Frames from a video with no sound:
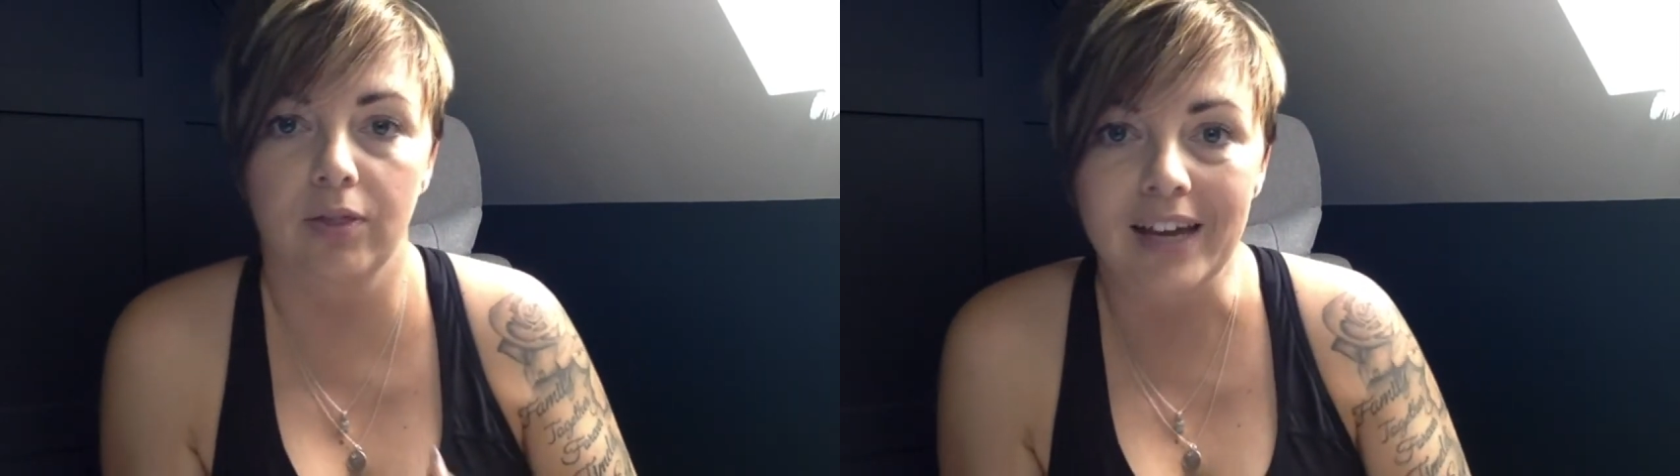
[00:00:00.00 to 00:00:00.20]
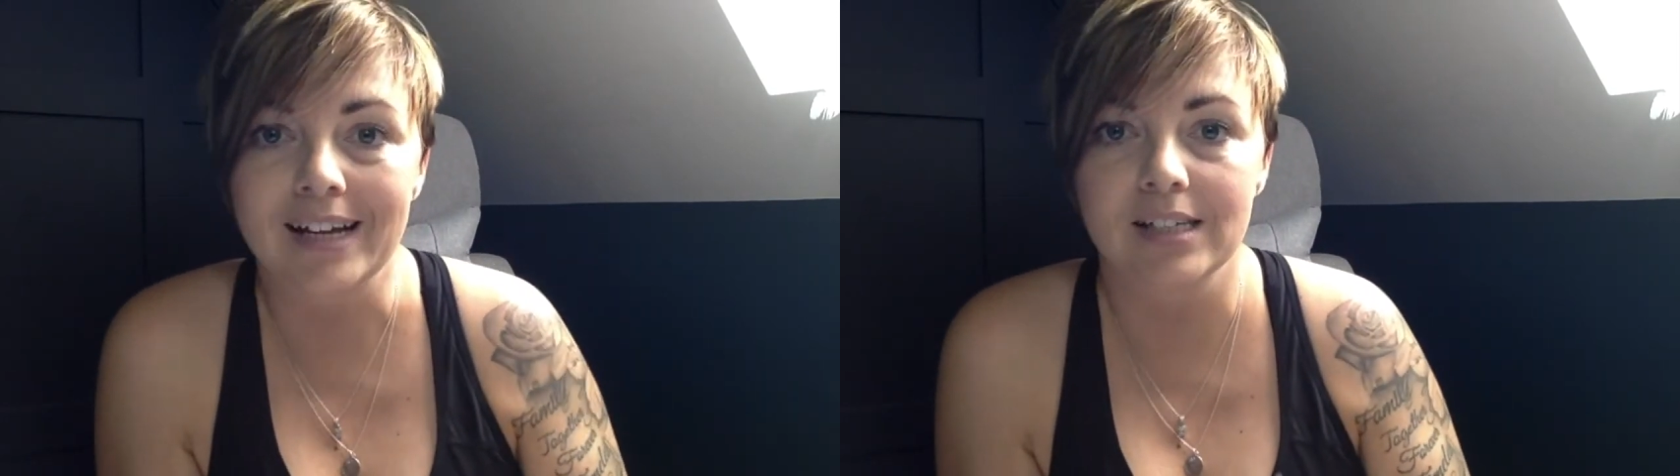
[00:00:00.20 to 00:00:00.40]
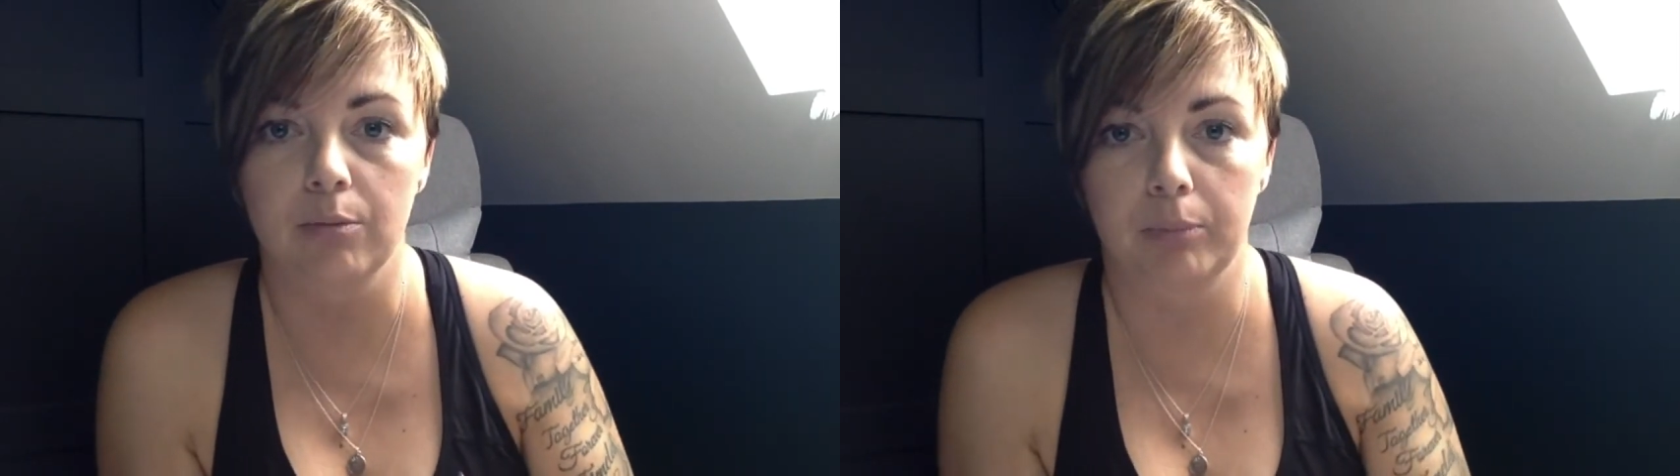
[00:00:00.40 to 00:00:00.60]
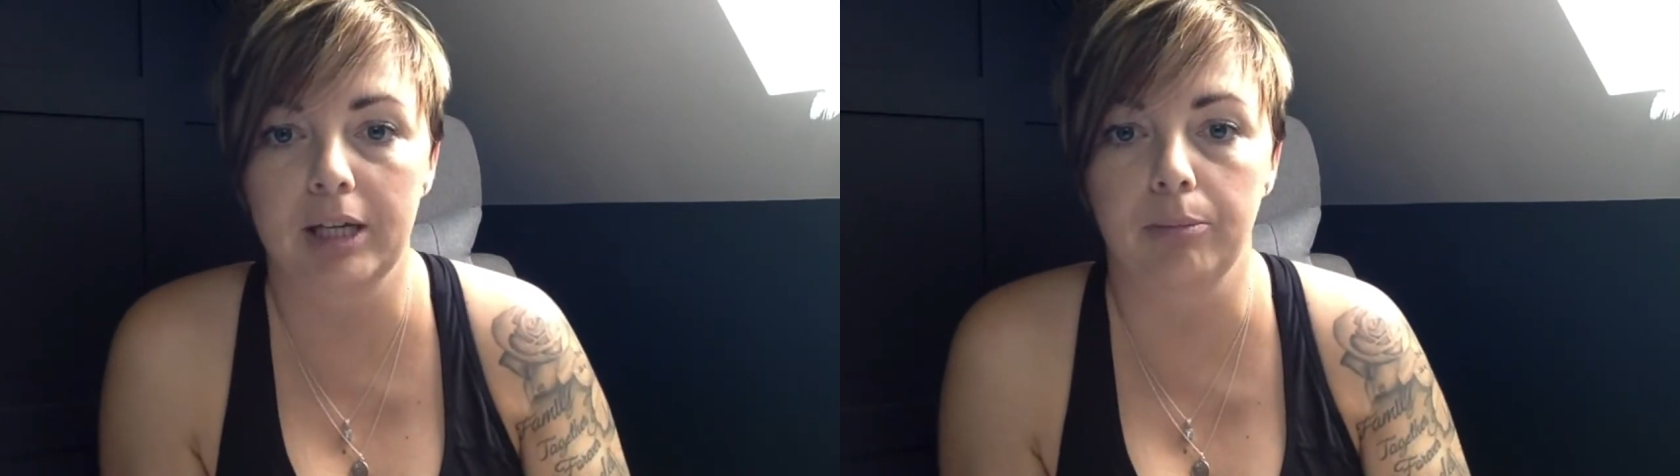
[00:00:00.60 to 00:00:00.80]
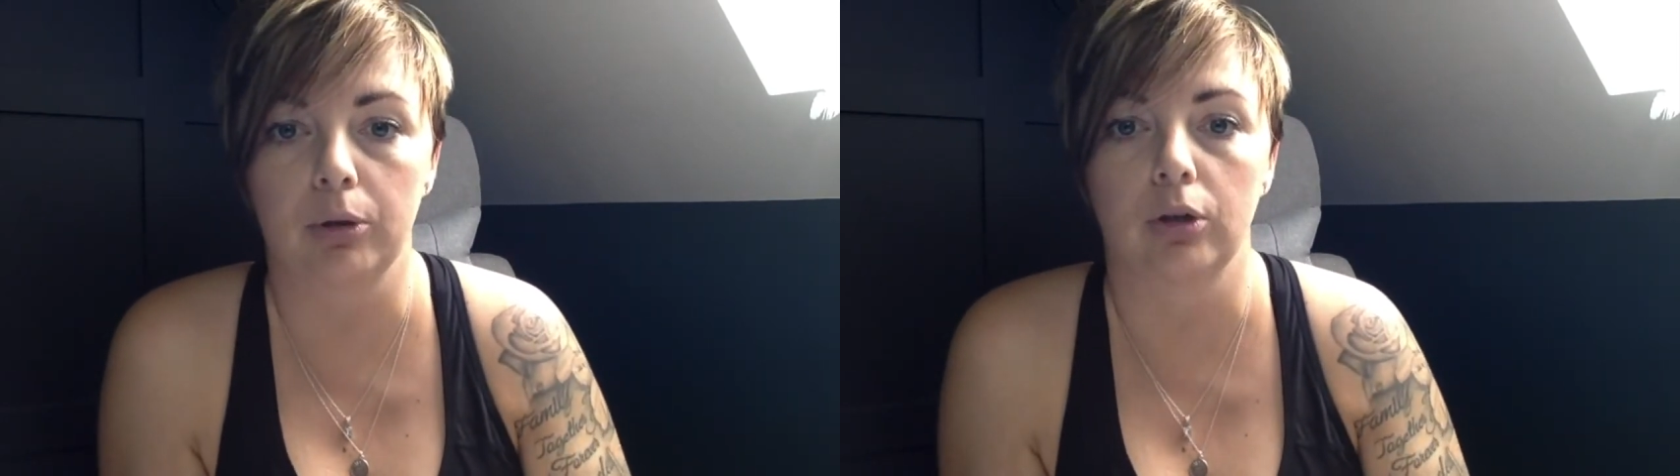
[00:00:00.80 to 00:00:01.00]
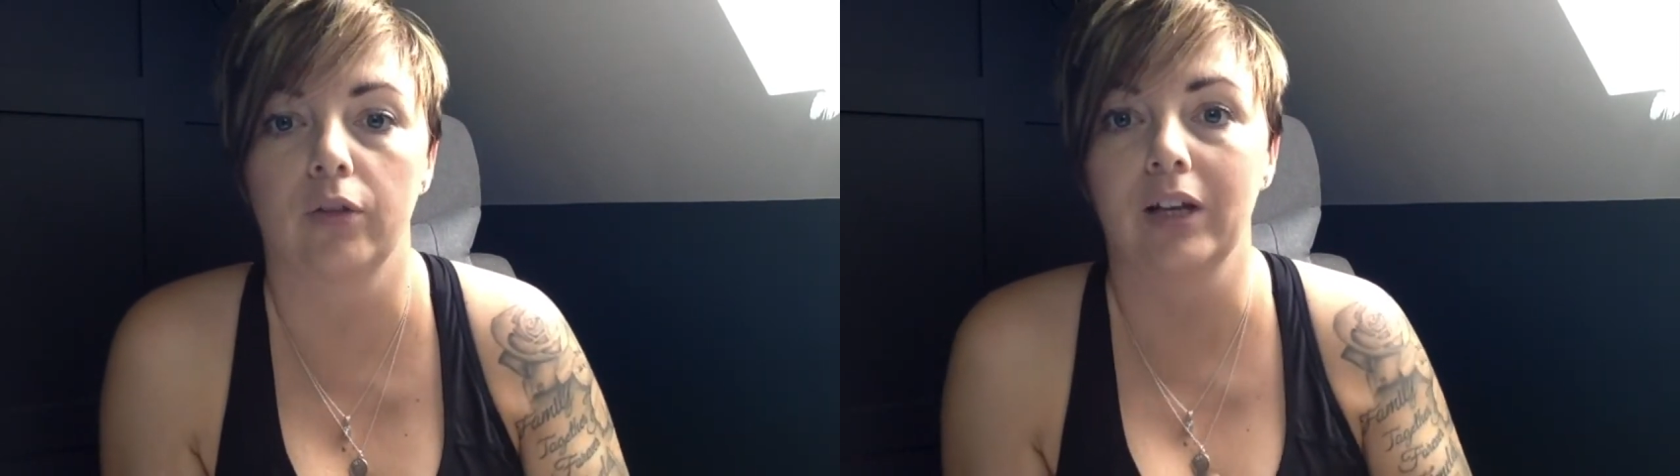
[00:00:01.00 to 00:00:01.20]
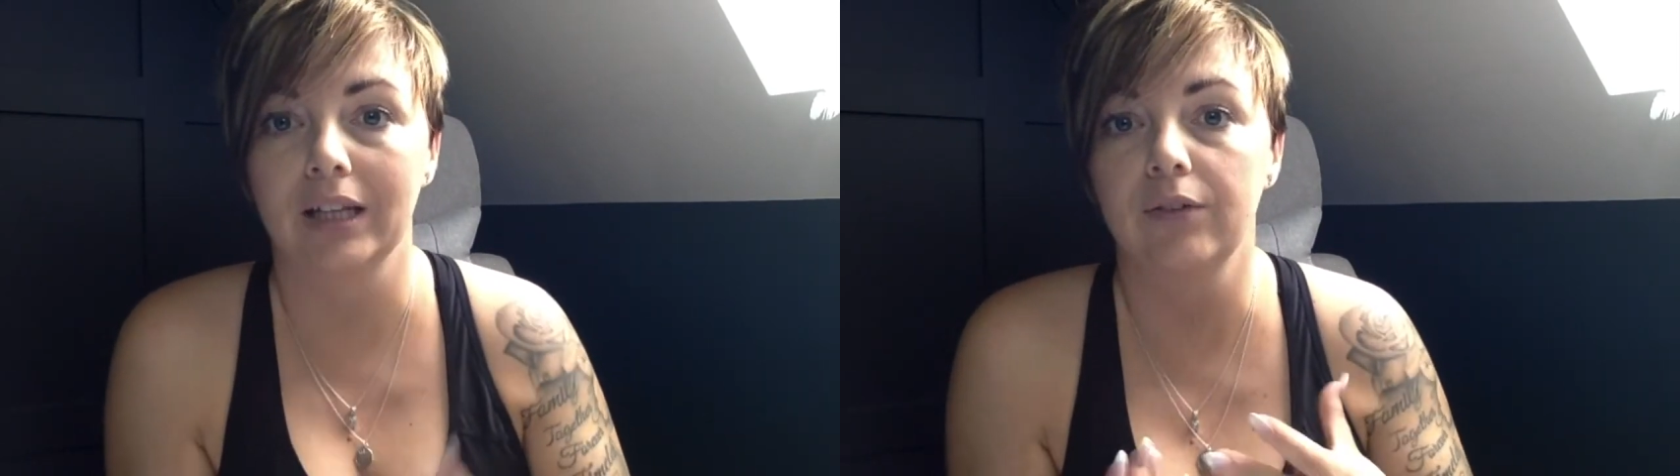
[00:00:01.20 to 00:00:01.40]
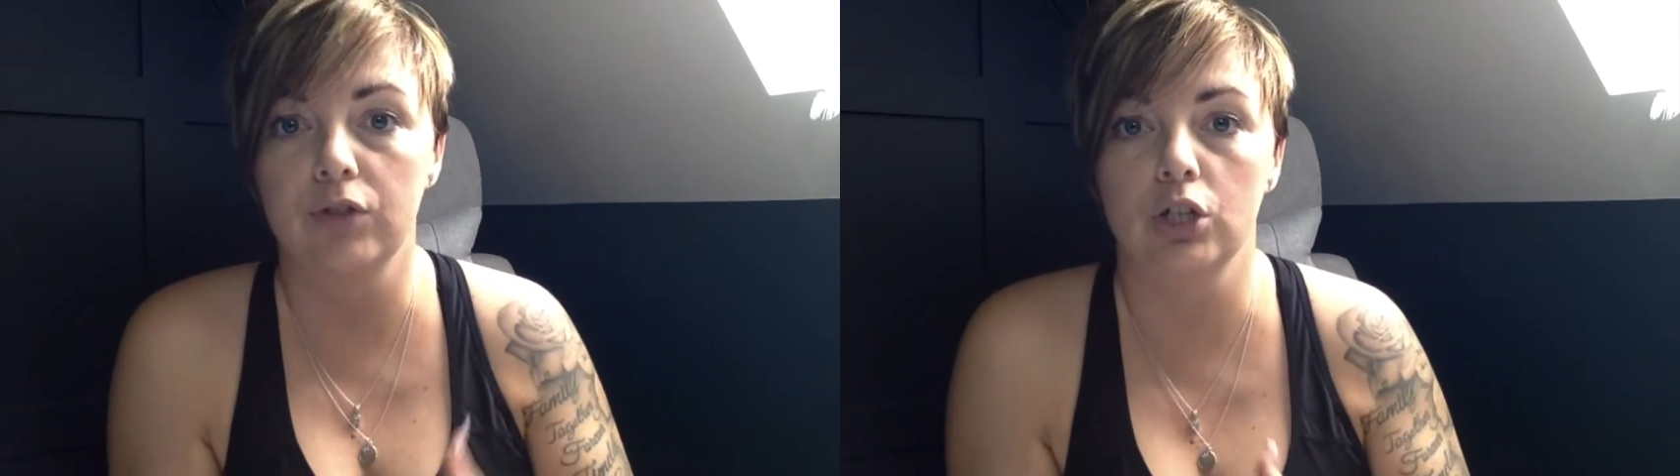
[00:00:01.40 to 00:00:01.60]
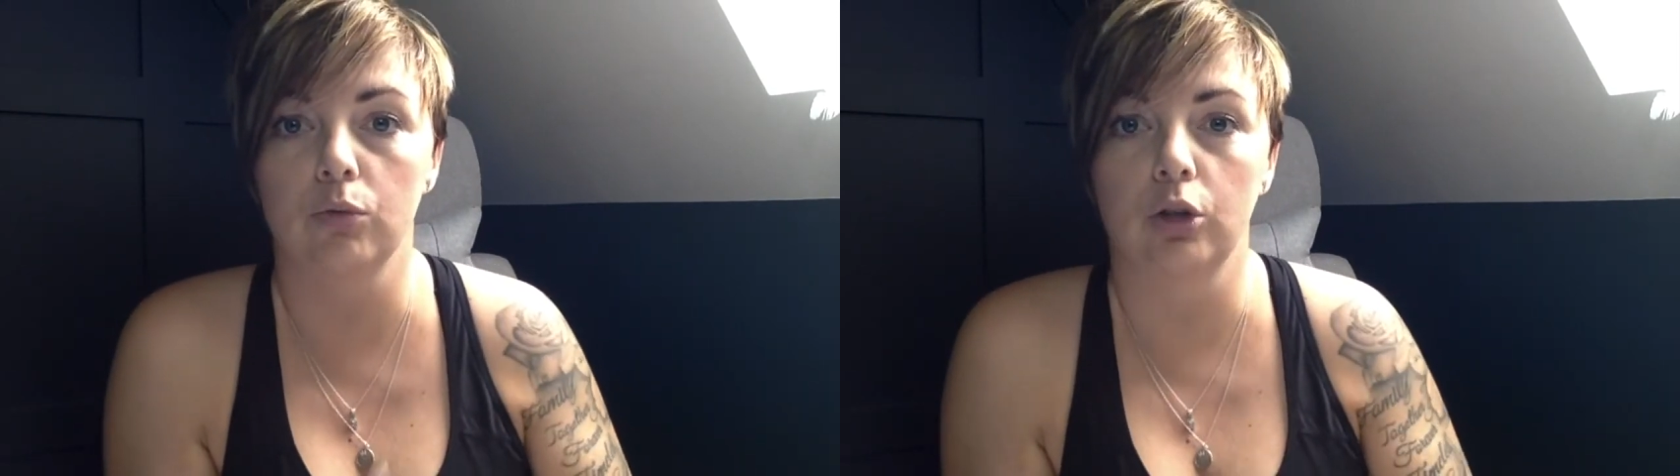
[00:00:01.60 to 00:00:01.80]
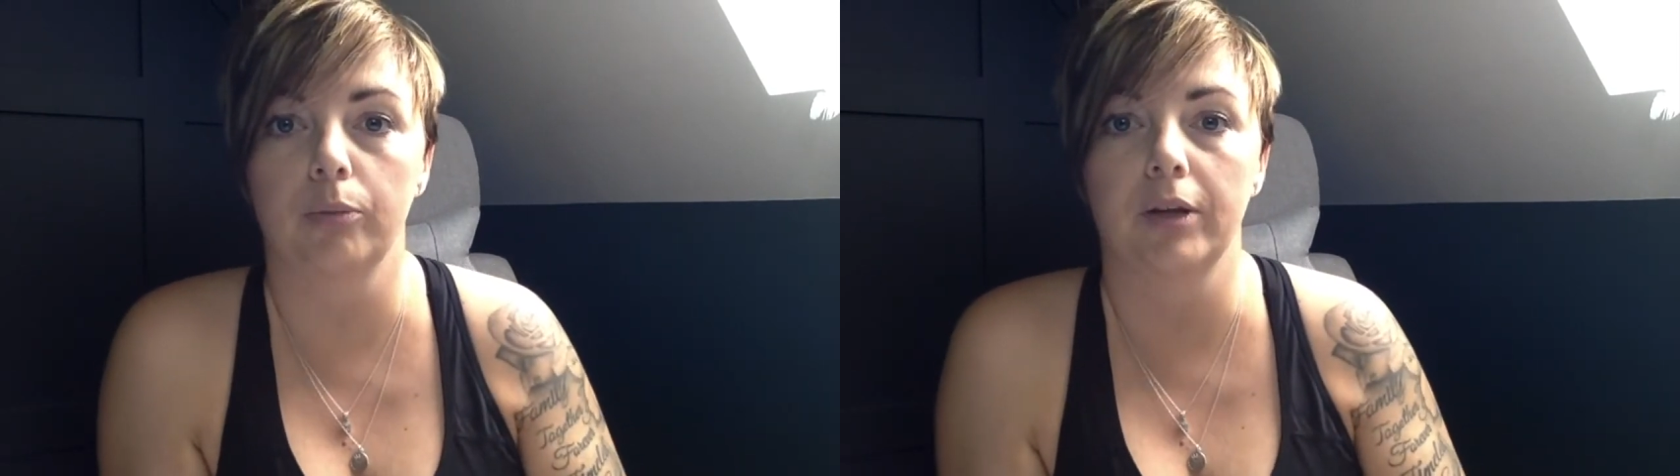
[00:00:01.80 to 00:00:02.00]
things and people that lift you
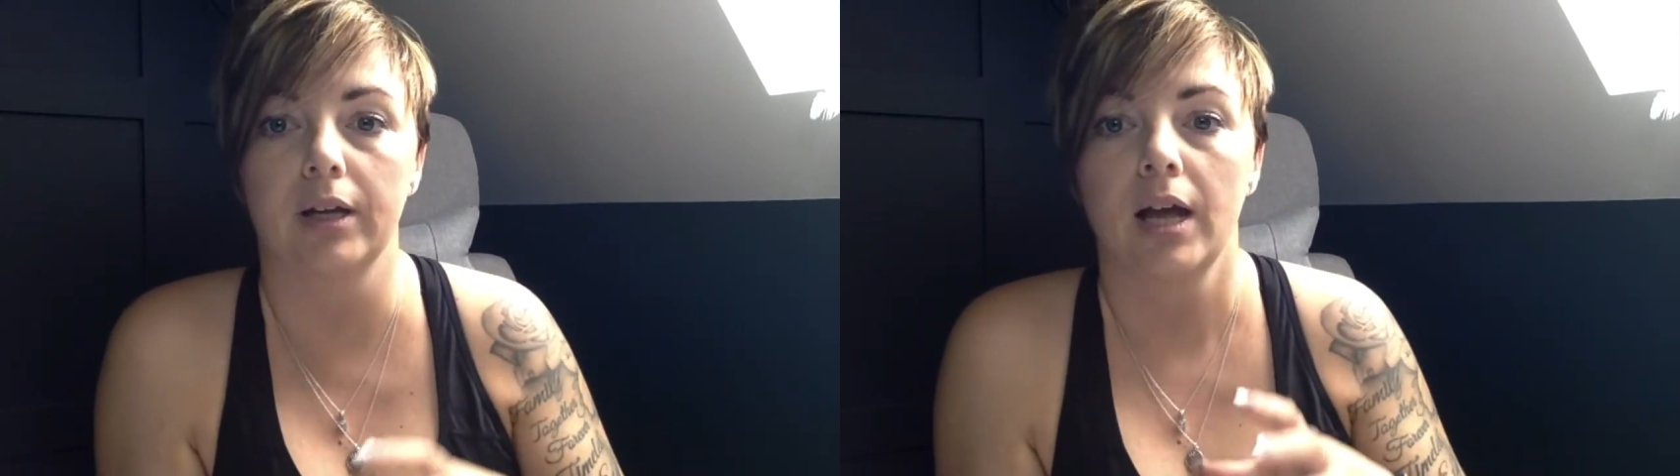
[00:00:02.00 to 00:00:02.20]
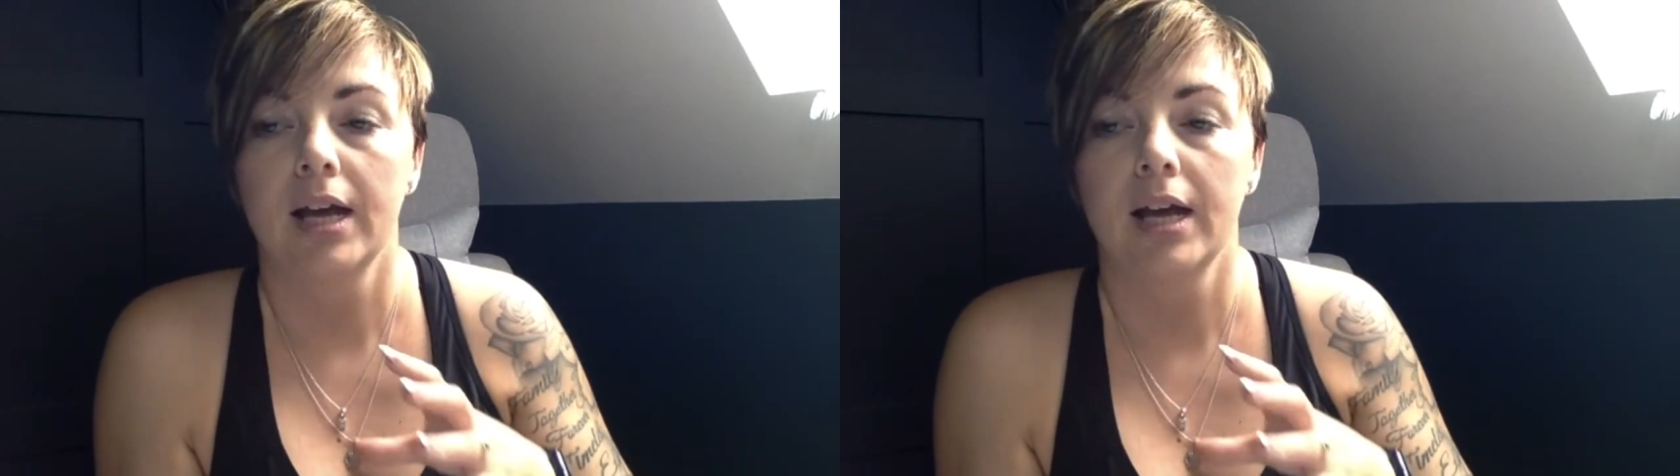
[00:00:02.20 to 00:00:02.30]
up, that